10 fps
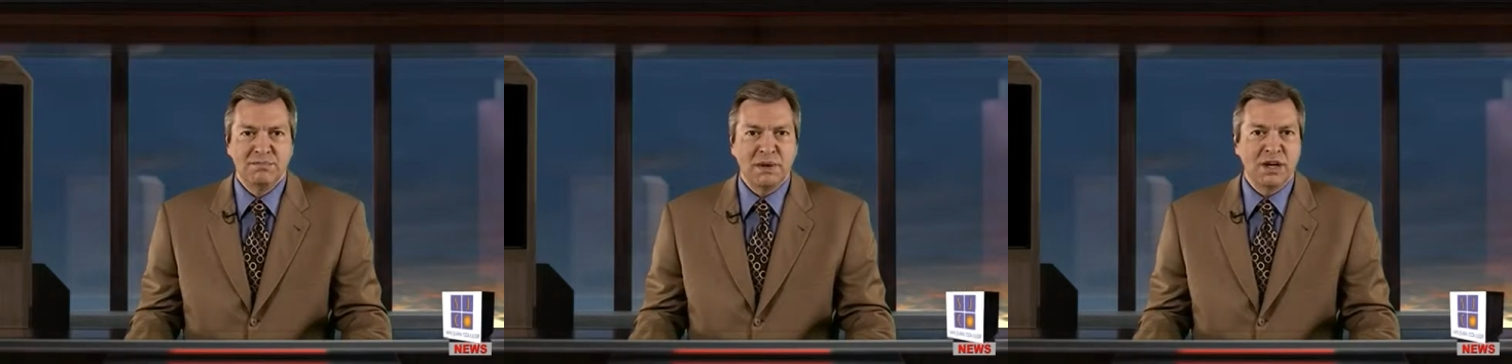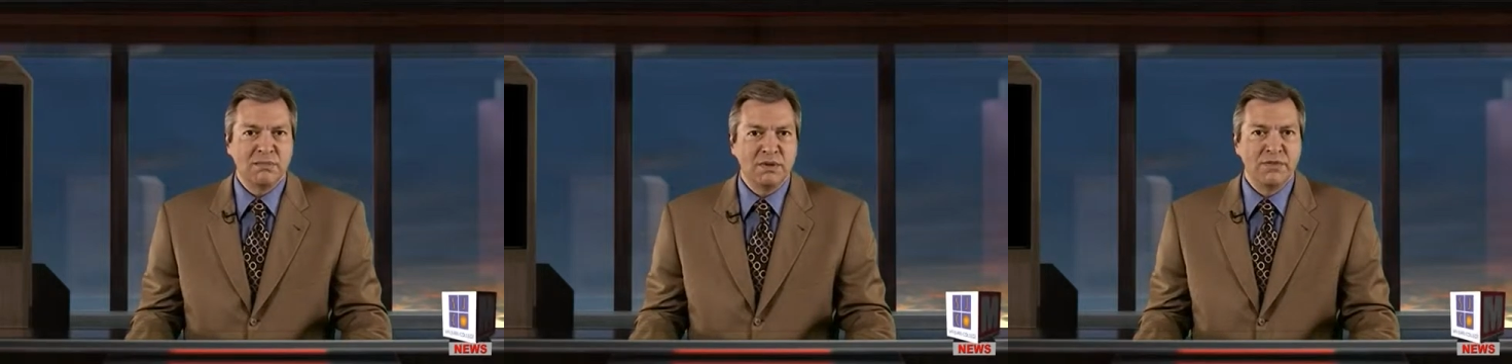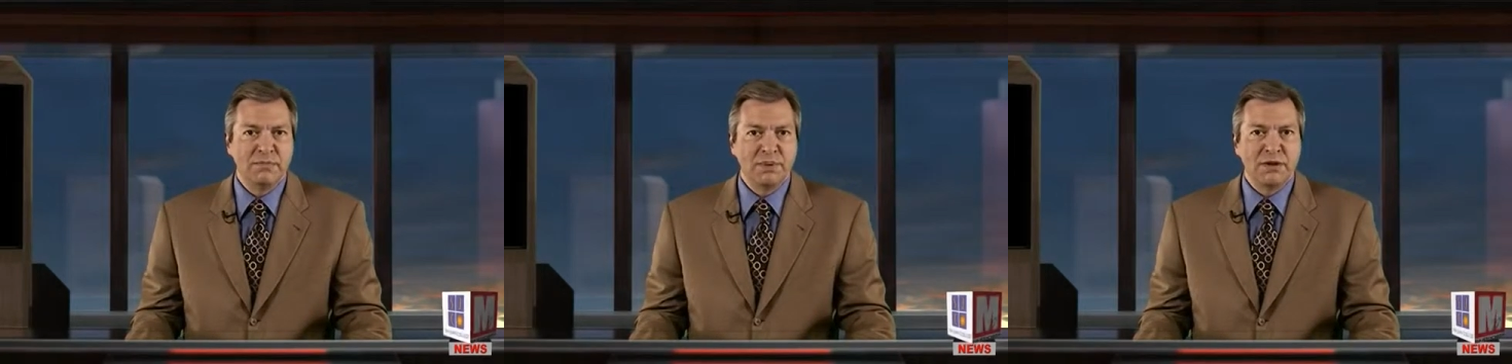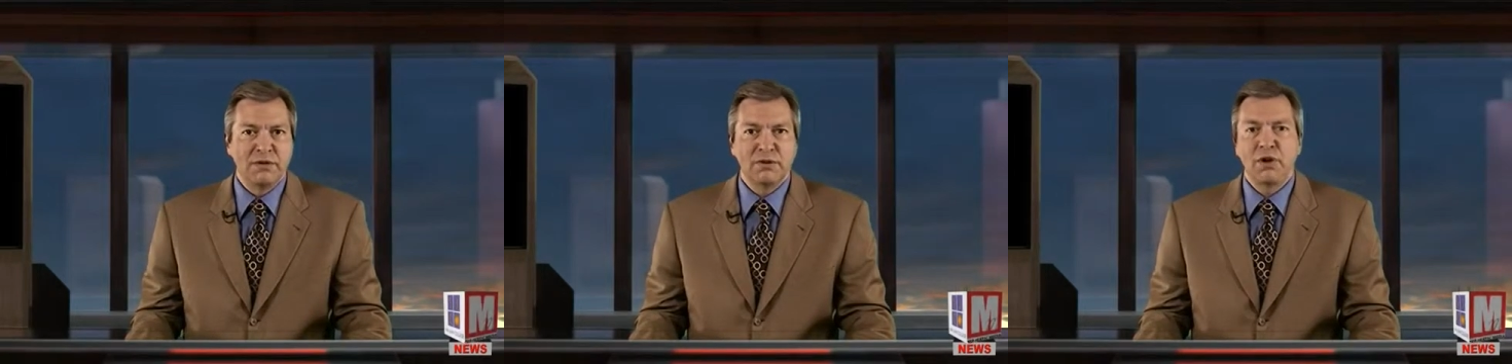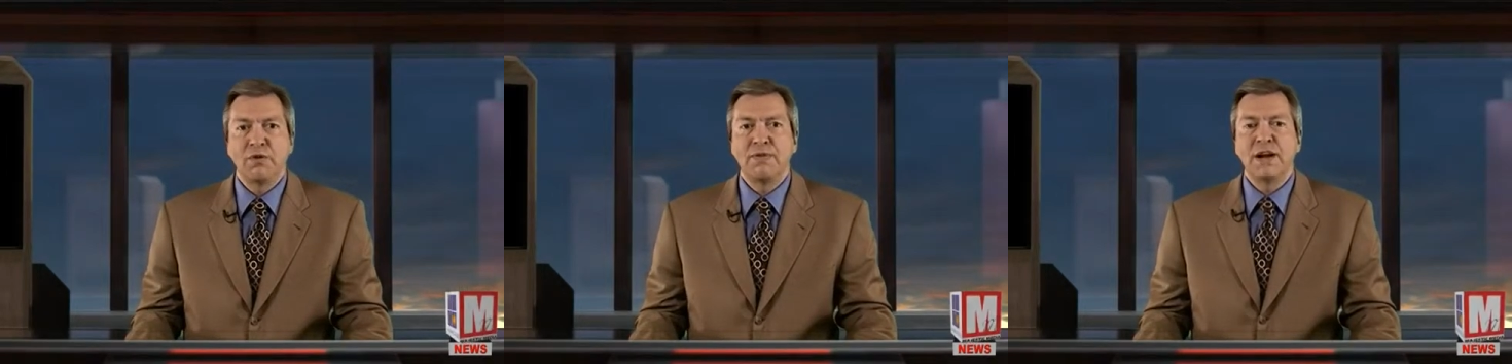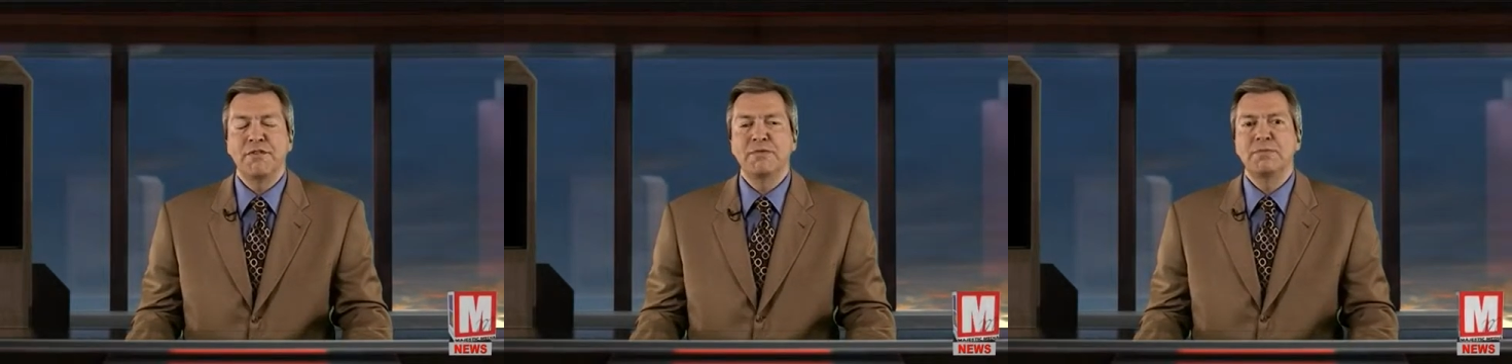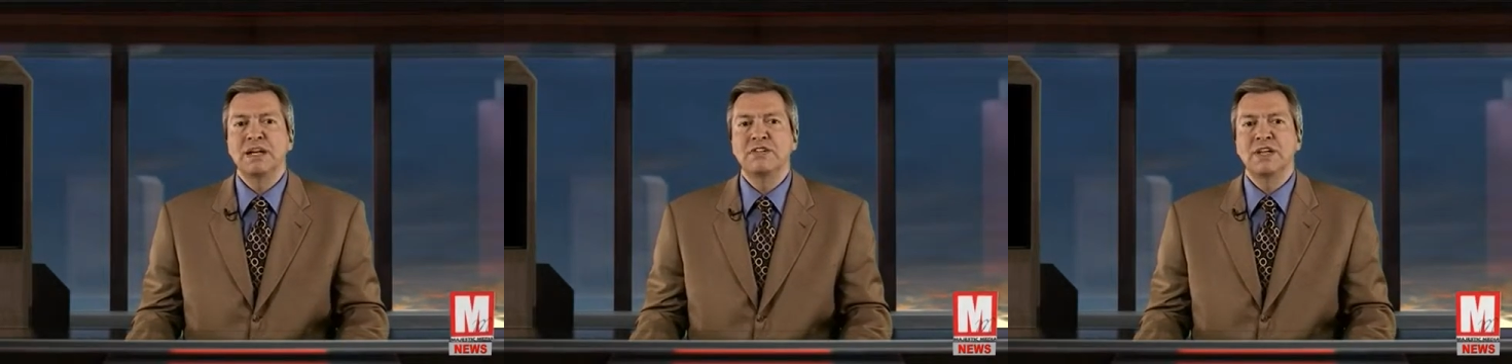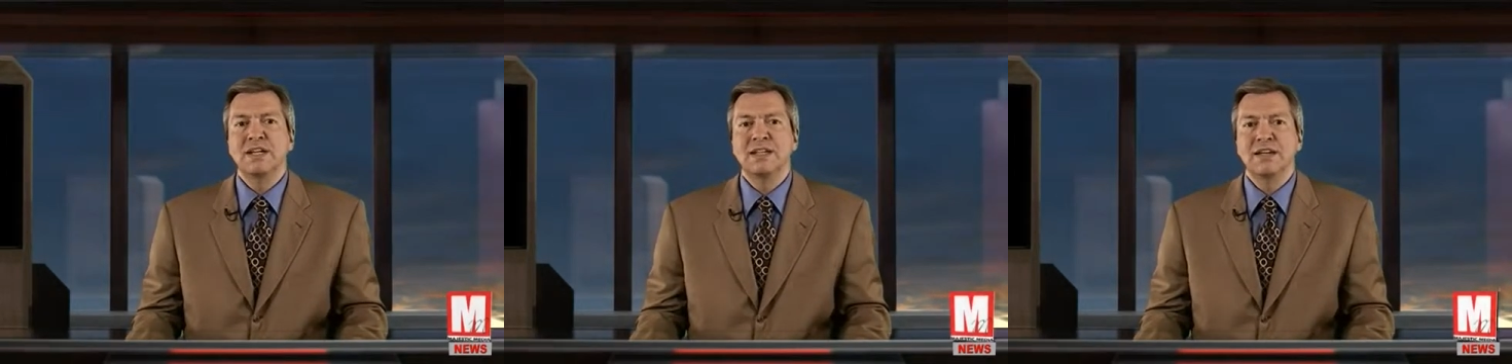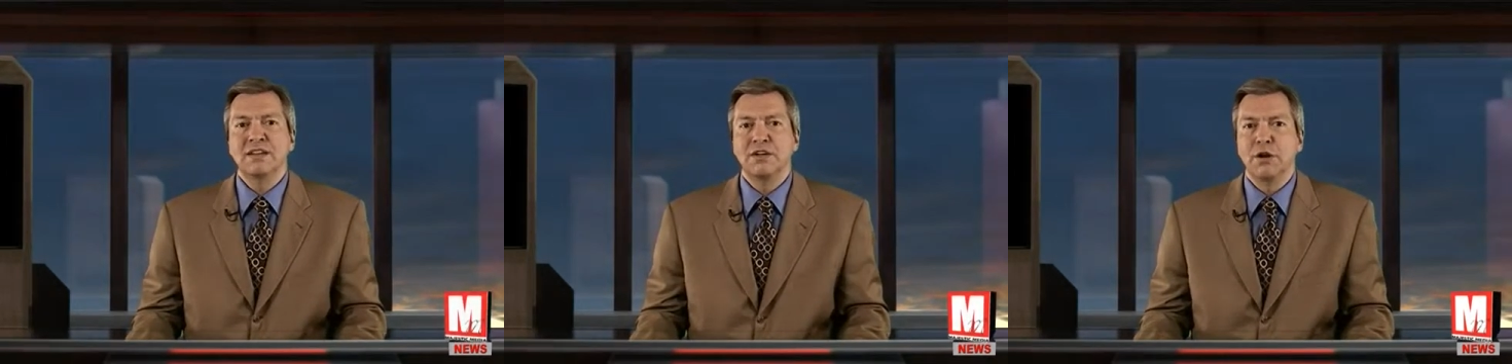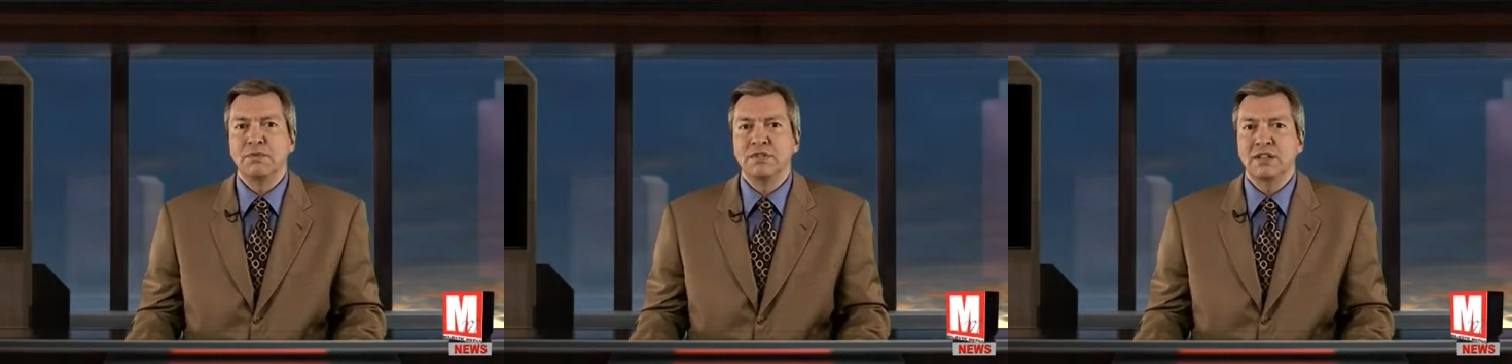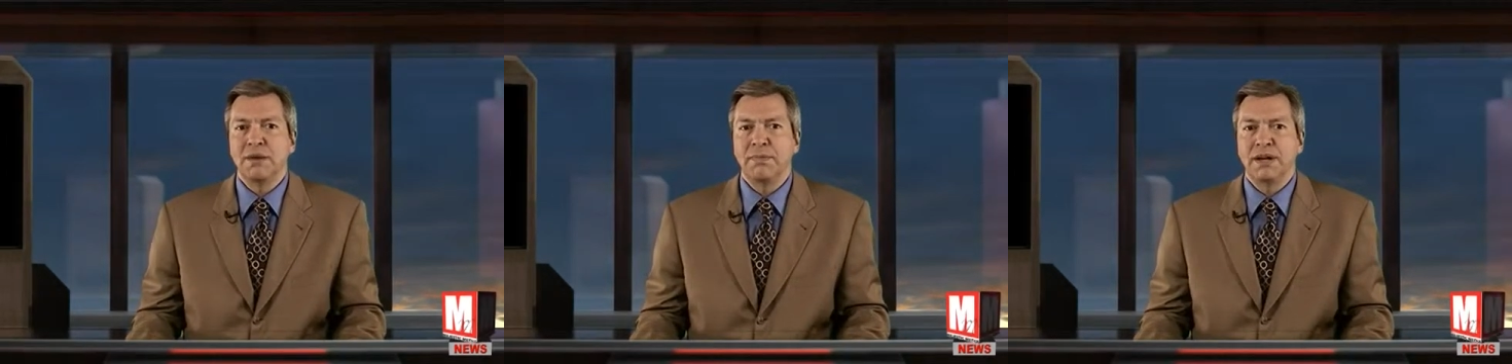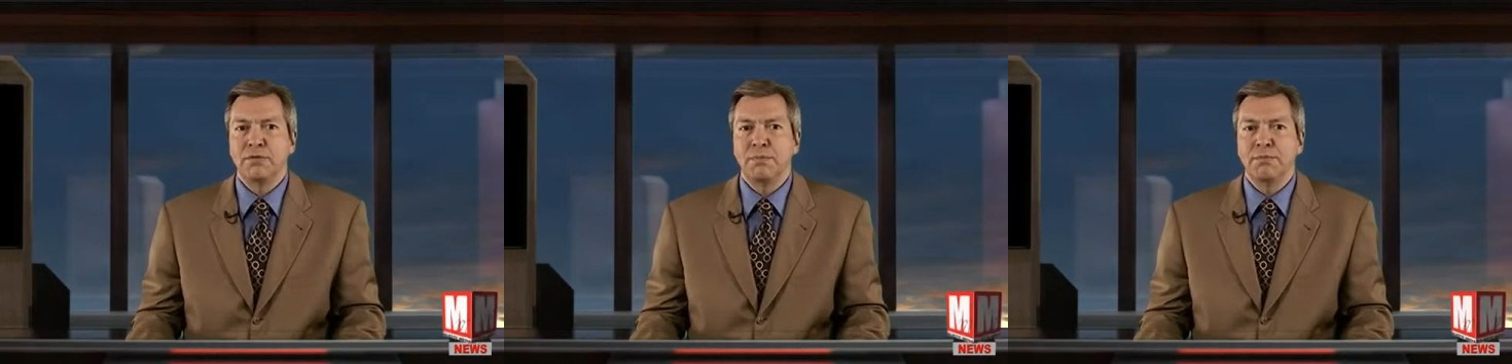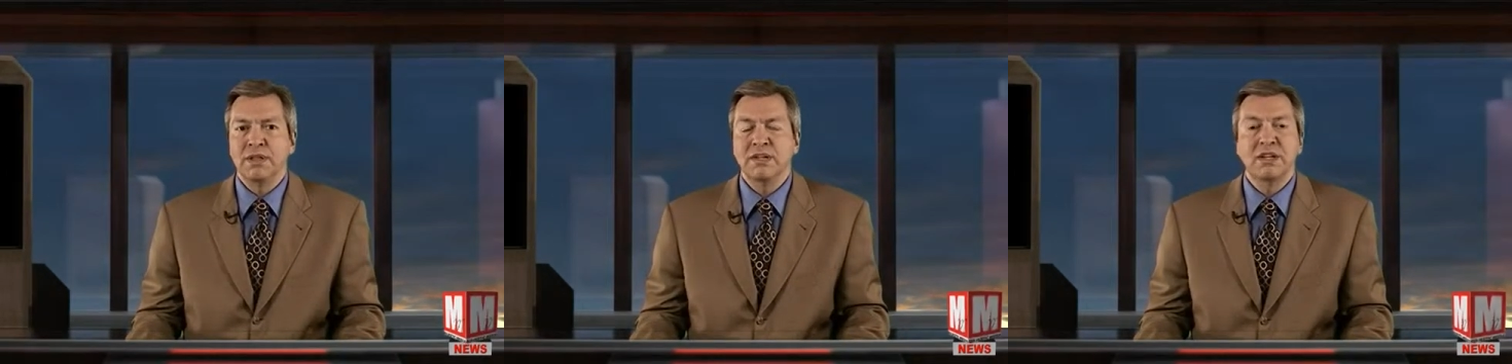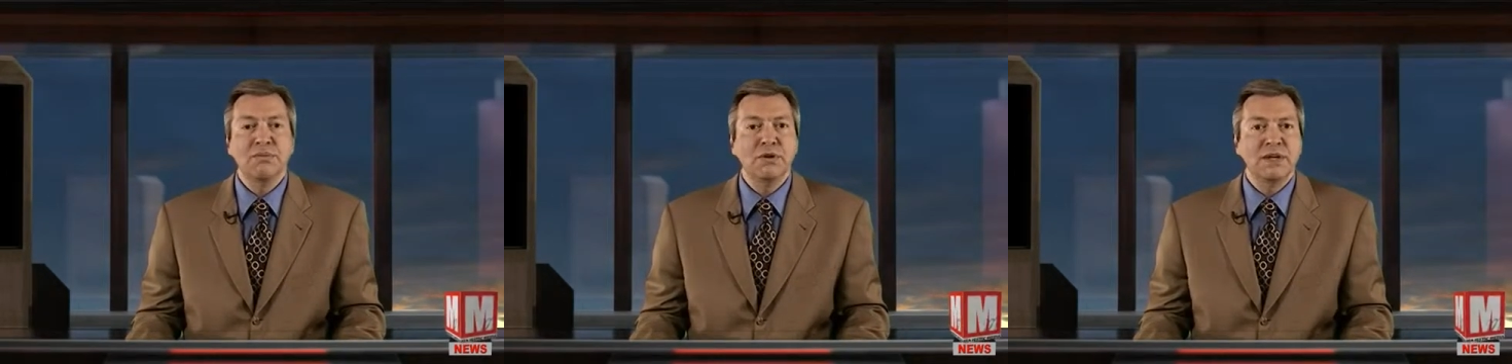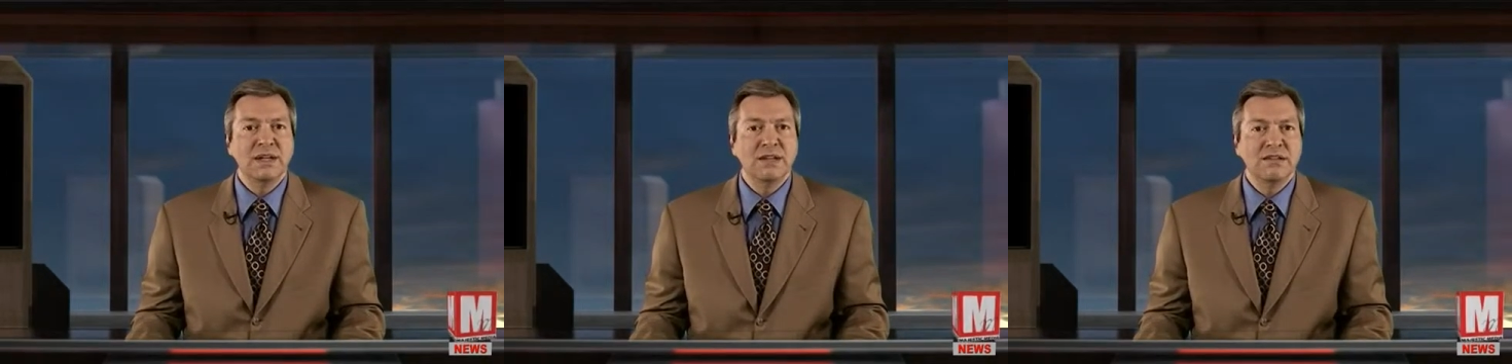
Bottom of the Barrel co-founder P.J. Gillen hopes the company will bring the community